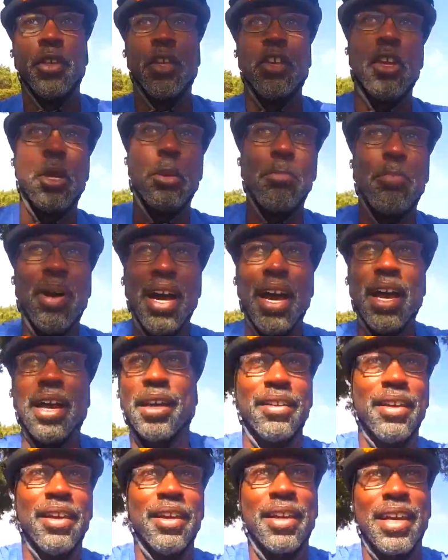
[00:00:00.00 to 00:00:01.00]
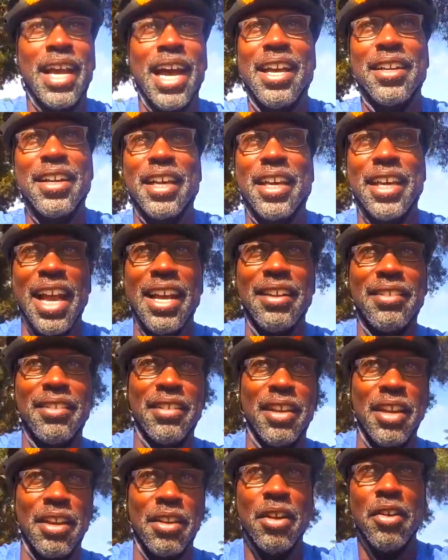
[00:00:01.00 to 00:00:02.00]
You can buy a gallon of
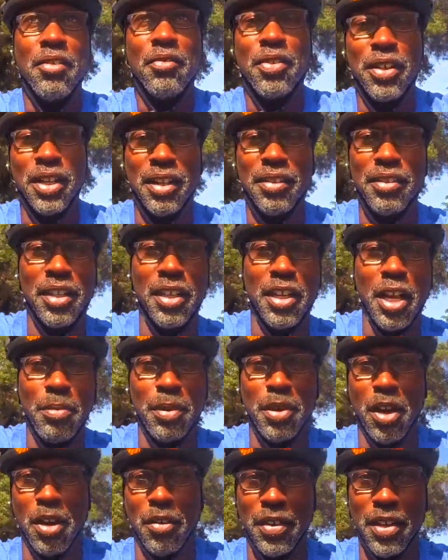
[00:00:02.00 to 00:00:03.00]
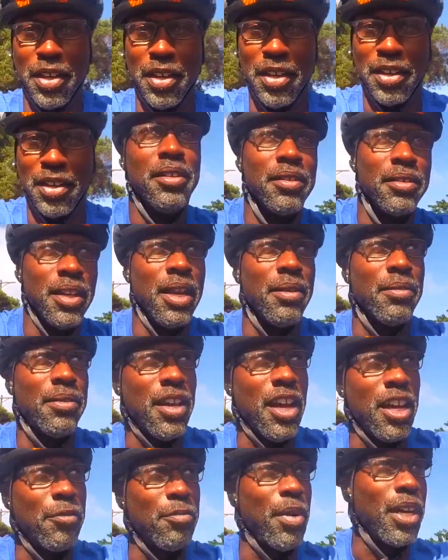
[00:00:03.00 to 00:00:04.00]
gasoline for less than a cup of coffee. Same
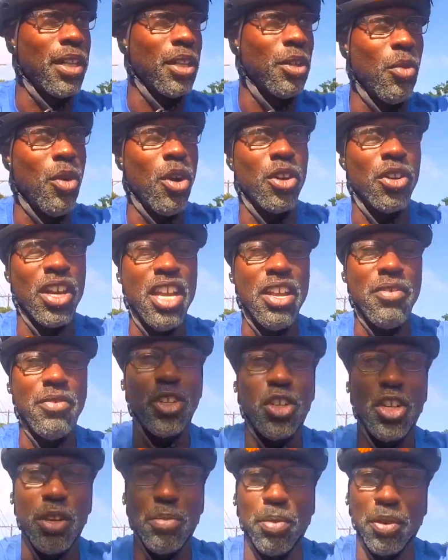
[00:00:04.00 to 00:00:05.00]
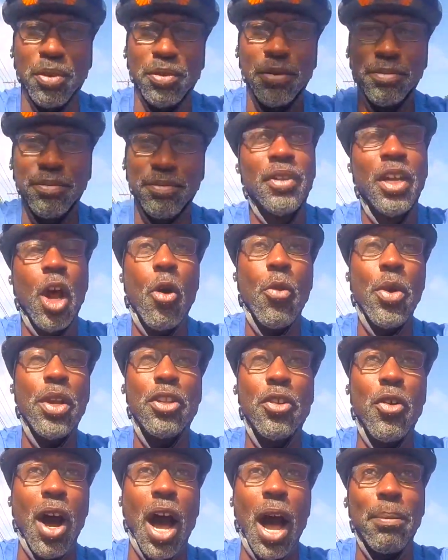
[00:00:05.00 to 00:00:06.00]
size bottle of water, even cheaper. Are we
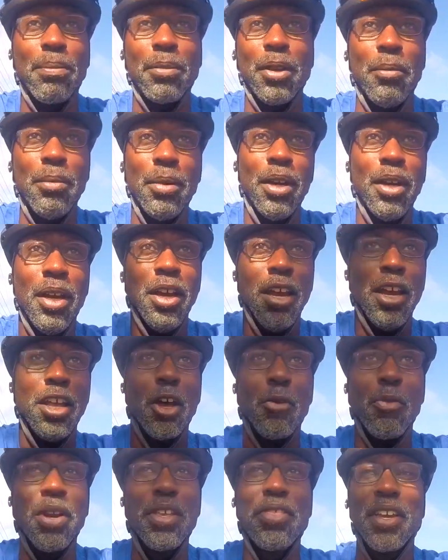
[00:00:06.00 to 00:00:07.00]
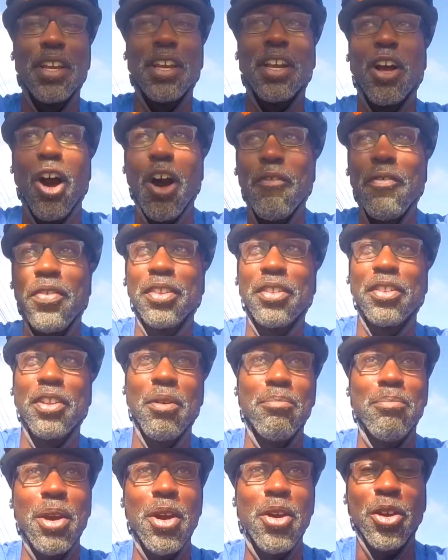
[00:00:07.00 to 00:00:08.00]
so hopped up that we think coffee is
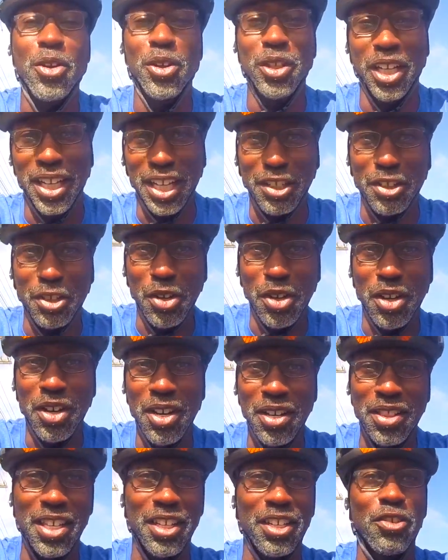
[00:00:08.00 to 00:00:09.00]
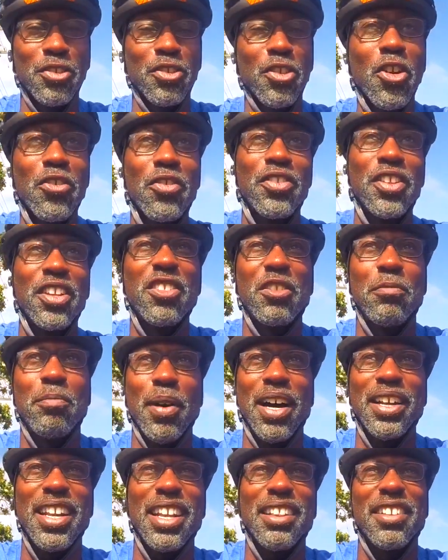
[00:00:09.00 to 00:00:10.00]
some miracle elixir that deserves this
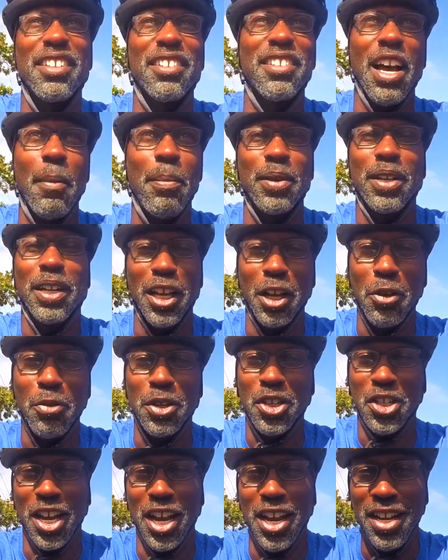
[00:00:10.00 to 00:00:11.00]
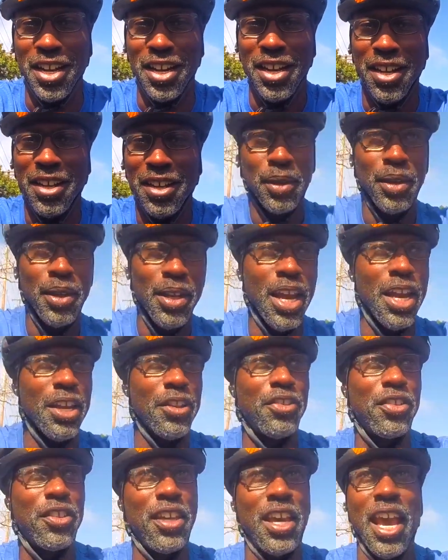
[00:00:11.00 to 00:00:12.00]
spot at the top of the liquid chain?
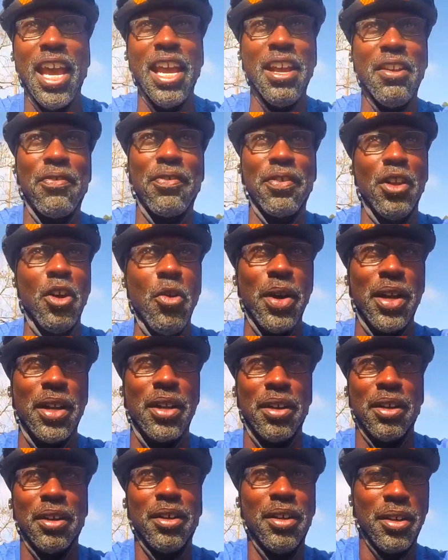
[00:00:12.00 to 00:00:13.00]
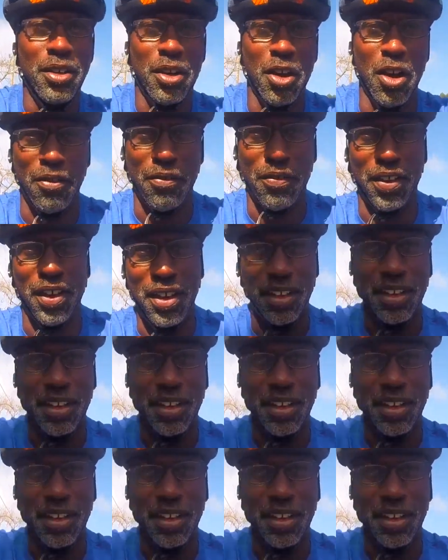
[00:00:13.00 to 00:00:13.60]
It's king fluid coffee.